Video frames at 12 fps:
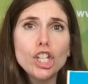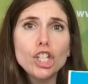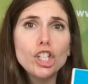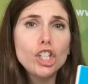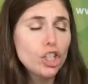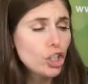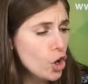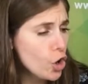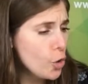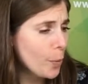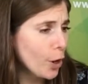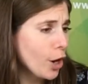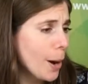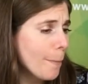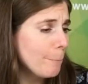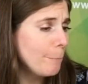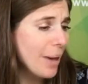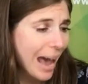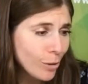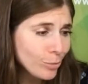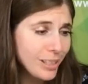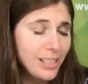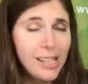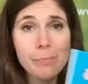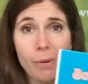Super Bouncy